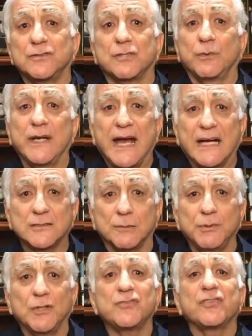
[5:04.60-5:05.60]
three
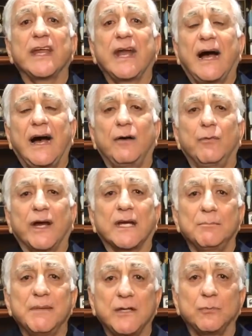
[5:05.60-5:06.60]
attributes, then I
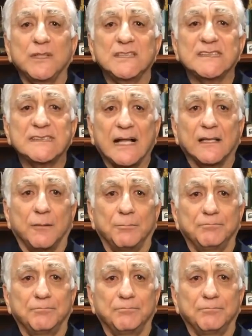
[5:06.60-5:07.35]
recommend we sell them.